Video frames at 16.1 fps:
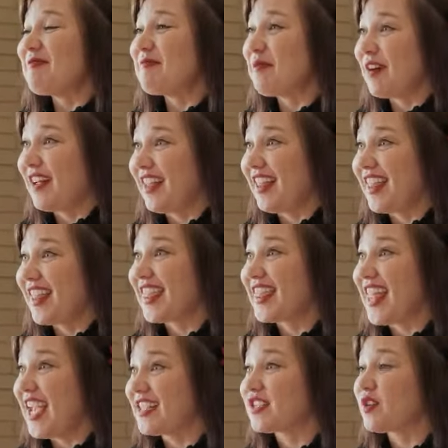Well,
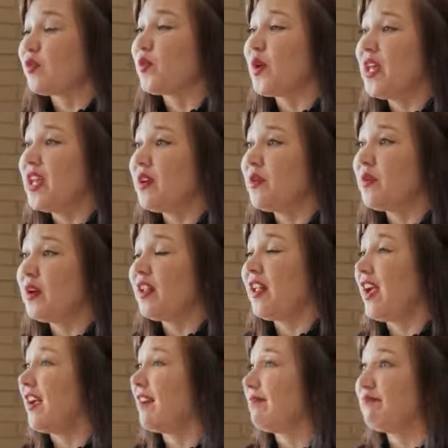thanks. We
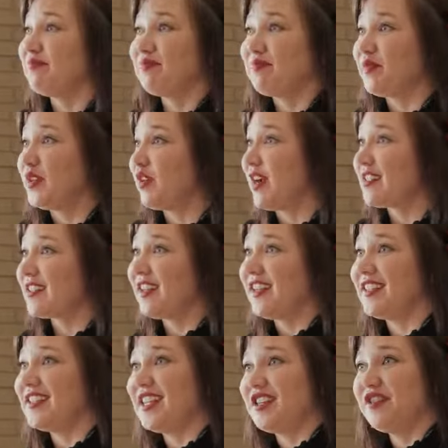will. You guys can
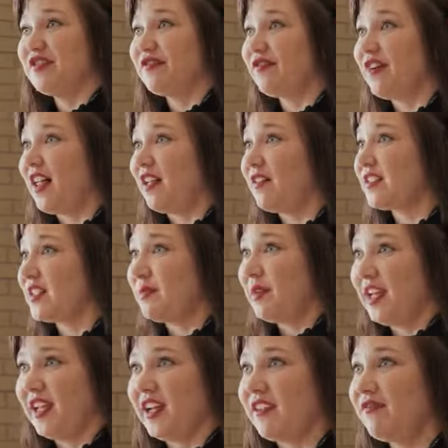continue to follow us. The
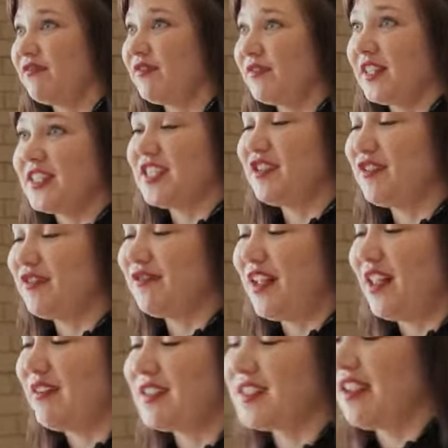media can continue to
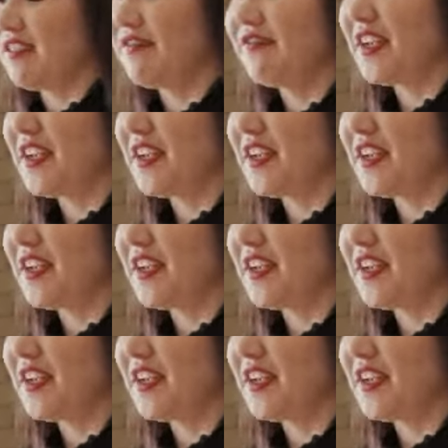follow us on